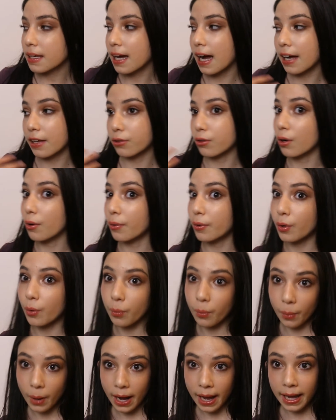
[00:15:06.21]
I throw it
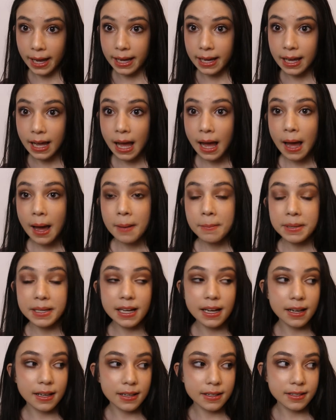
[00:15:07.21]
away
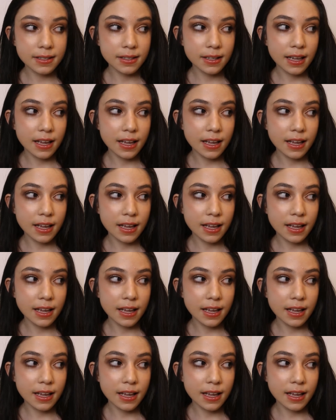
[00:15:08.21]
because